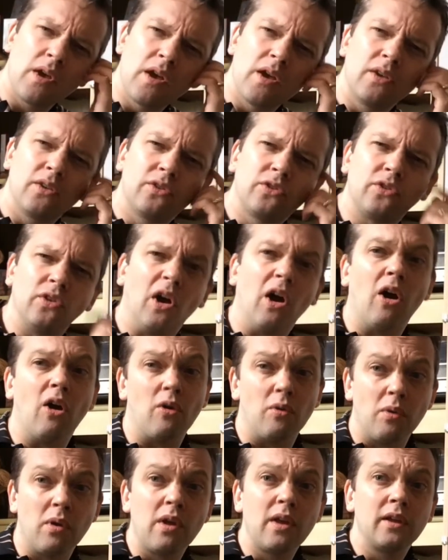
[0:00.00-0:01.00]
So
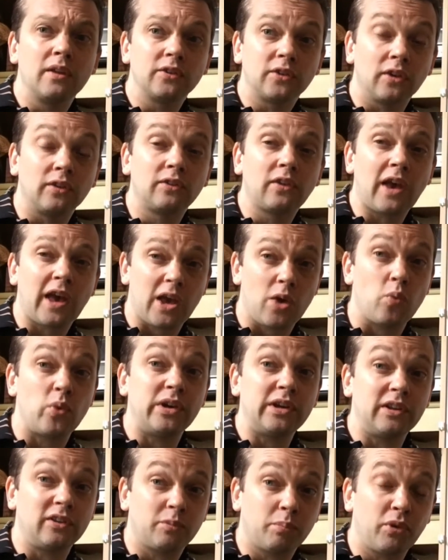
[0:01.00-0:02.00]
today we
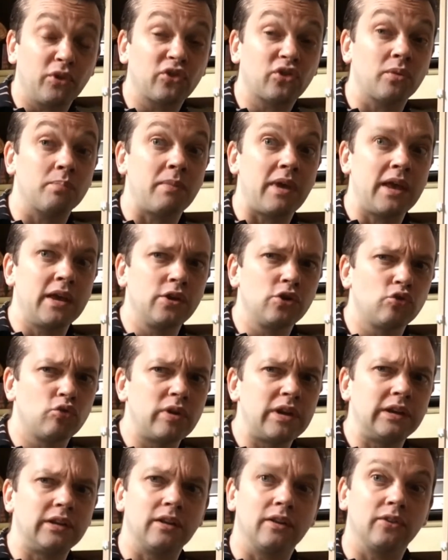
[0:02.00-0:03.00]
need to put some
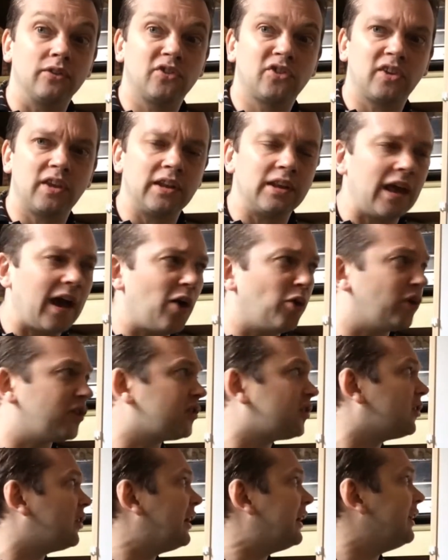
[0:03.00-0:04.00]
ingredients in our
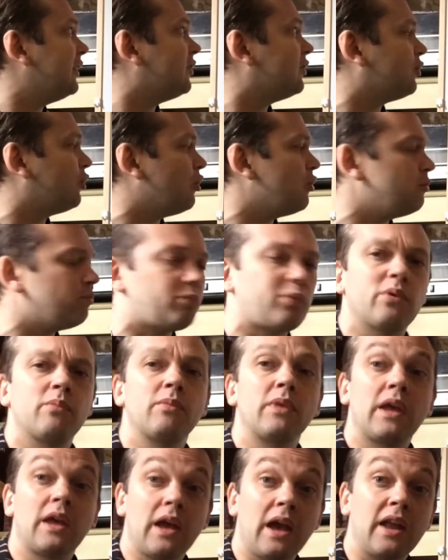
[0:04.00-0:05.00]
silly soup.
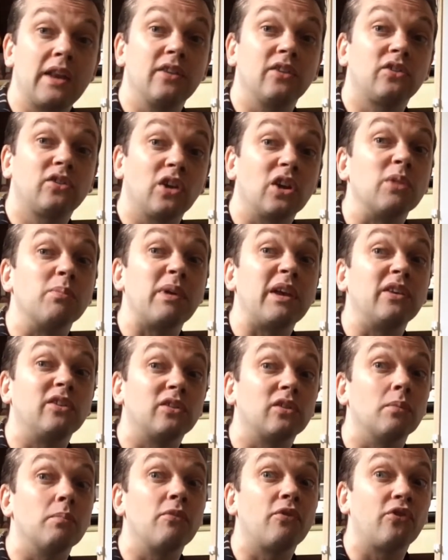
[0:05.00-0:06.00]
And it's going to be
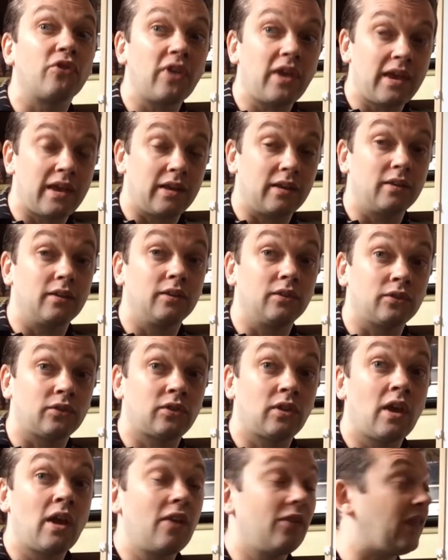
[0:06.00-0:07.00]
some things
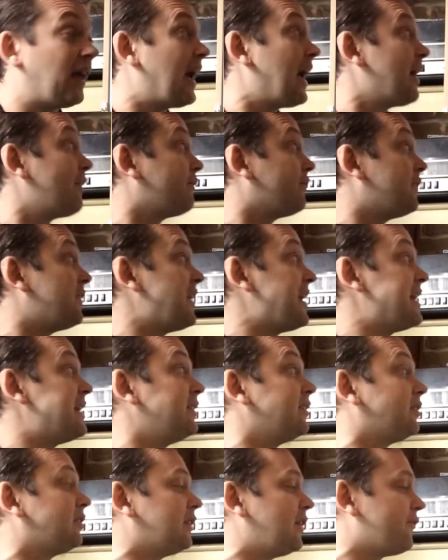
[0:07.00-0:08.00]
that have
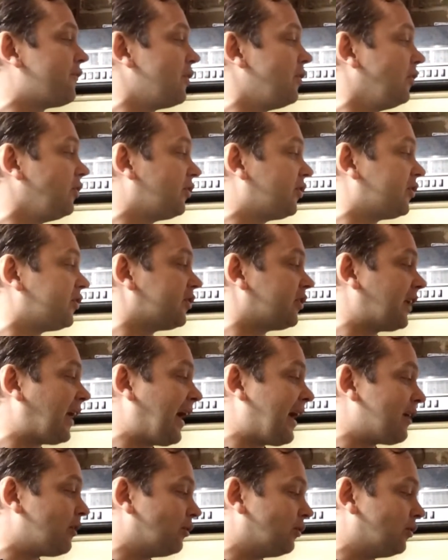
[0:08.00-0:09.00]
these different
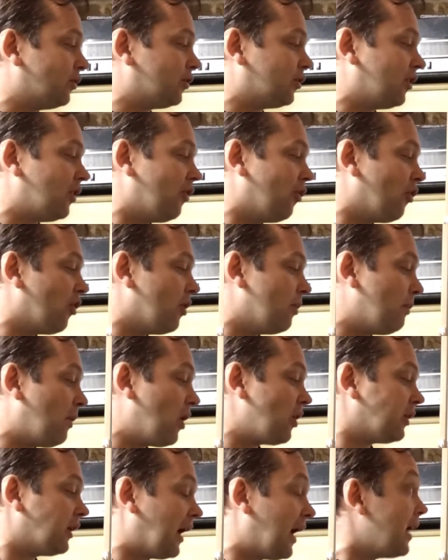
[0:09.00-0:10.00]
sounds in them,
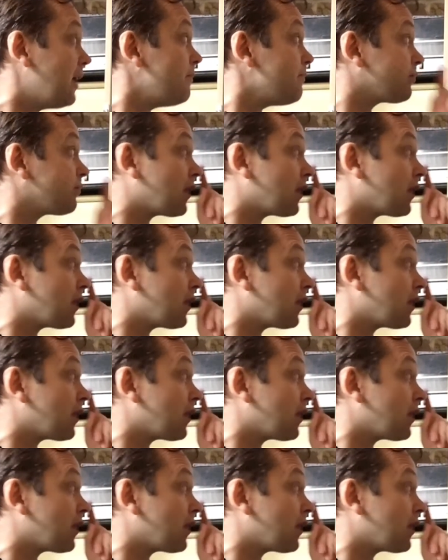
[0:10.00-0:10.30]
okay?